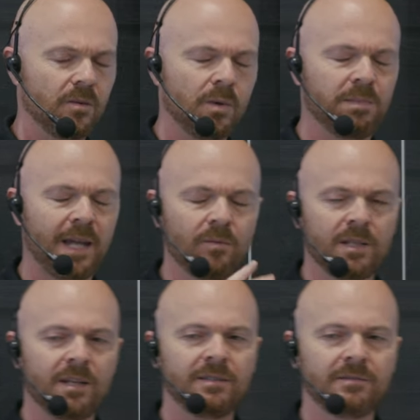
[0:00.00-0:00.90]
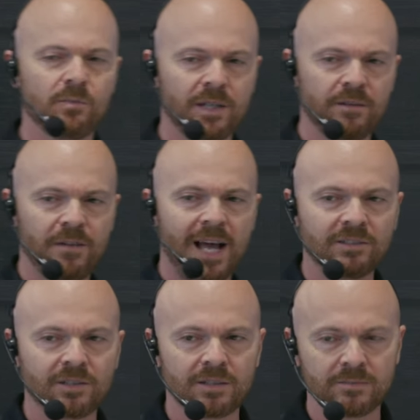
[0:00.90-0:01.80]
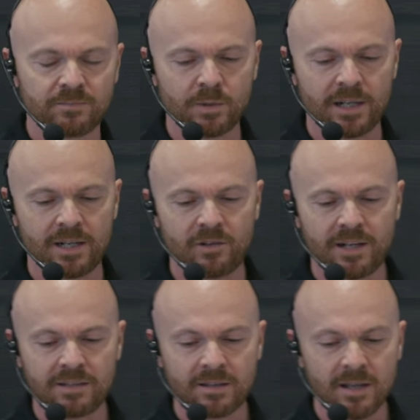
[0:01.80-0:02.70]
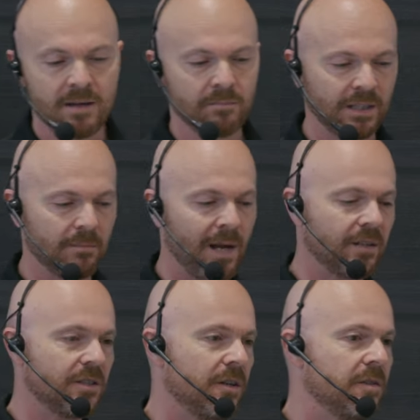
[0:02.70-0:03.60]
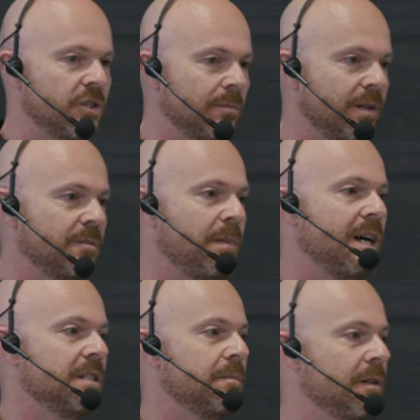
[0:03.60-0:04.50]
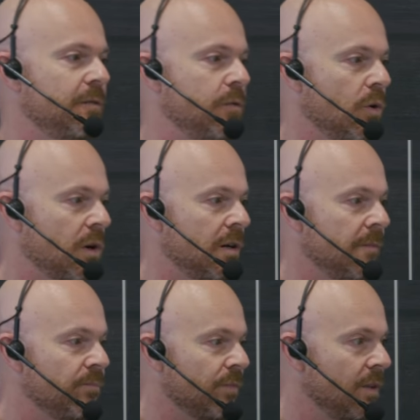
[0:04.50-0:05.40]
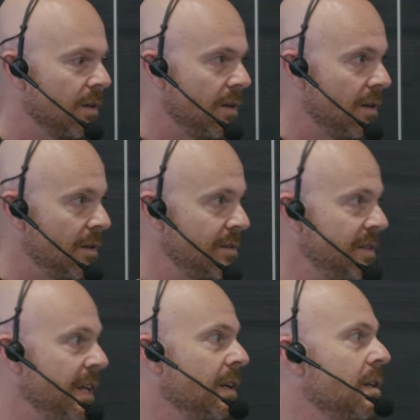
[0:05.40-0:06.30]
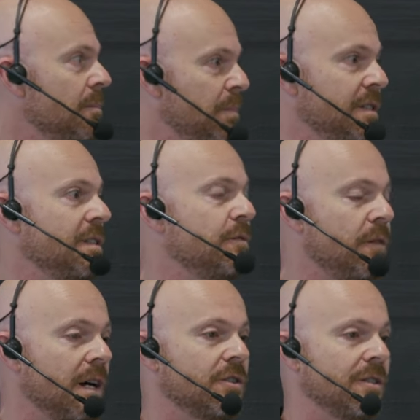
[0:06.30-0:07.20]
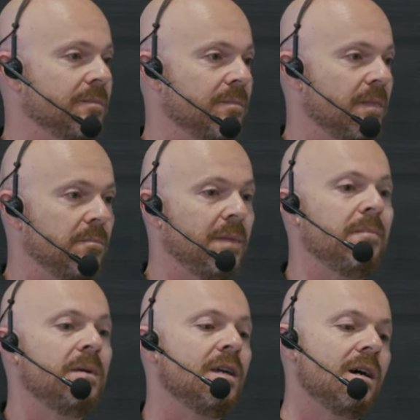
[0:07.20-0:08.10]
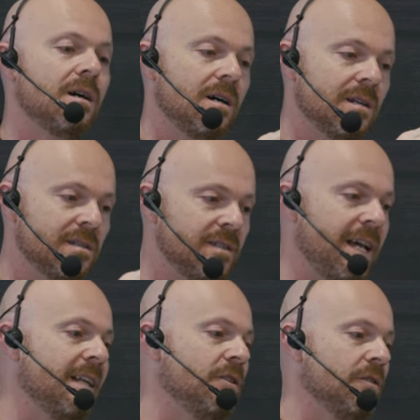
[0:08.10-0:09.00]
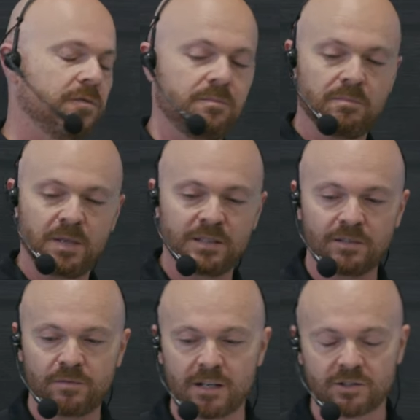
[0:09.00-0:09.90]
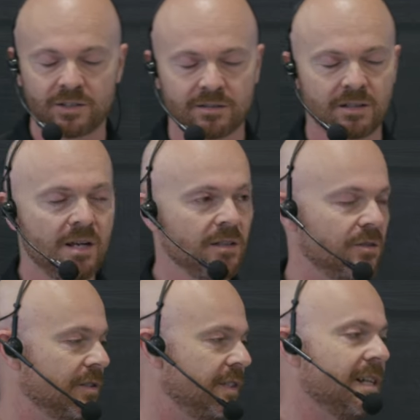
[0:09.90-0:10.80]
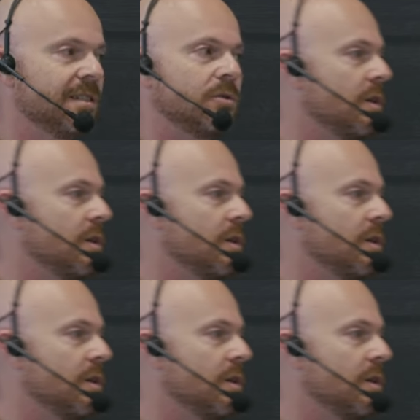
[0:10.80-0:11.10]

We play with it, we refactor, we iterate. But a microservice should be responsible for a single business function, maybe a set of business functions. So sales